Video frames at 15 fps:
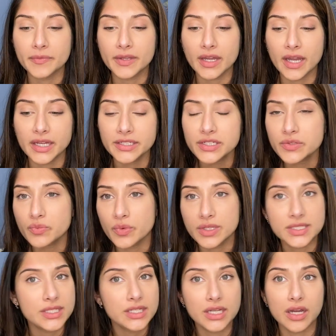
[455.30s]
I just
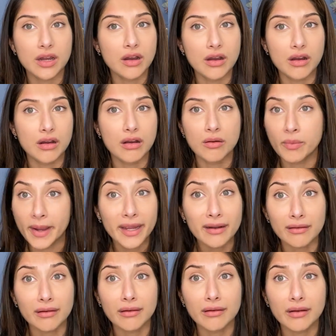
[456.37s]
wasn't
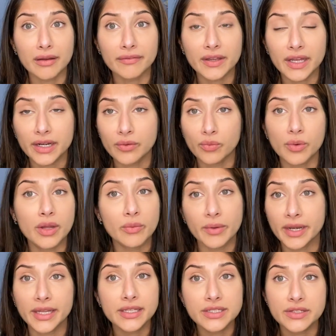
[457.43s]
aware of kind of what
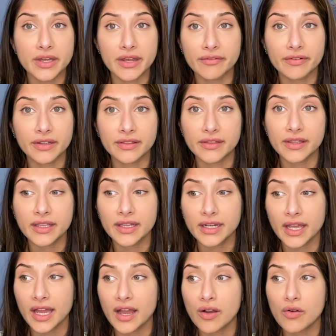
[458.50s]
went into everything and
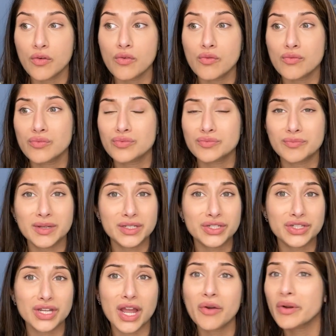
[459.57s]
how
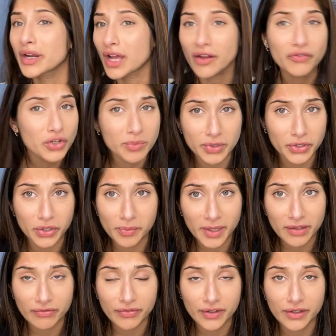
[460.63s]
uncomfortable you
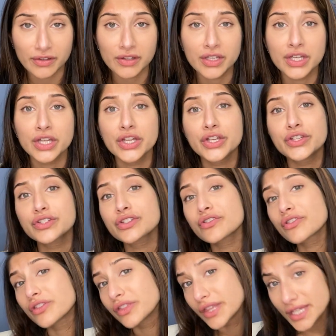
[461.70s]
might feel. So
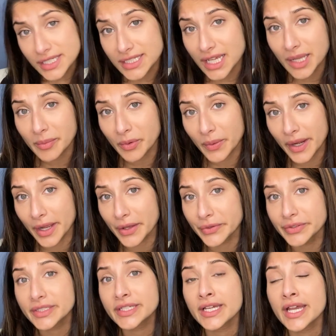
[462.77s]
this time
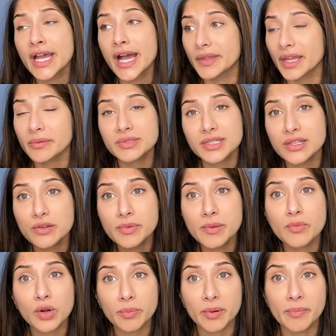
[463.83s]
around, I was a little bit
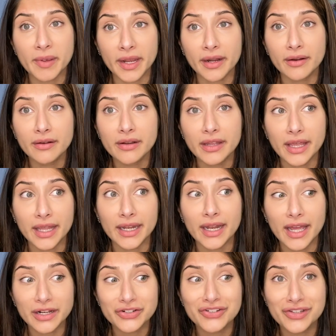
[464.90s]
more prepared, and
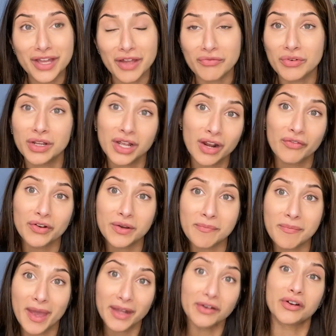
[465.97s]
actually I've recovered
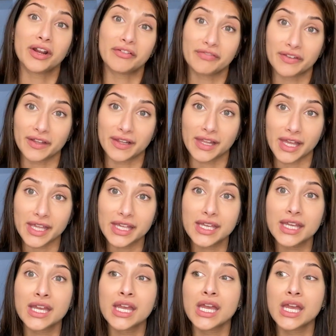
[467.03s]
better, I feel like,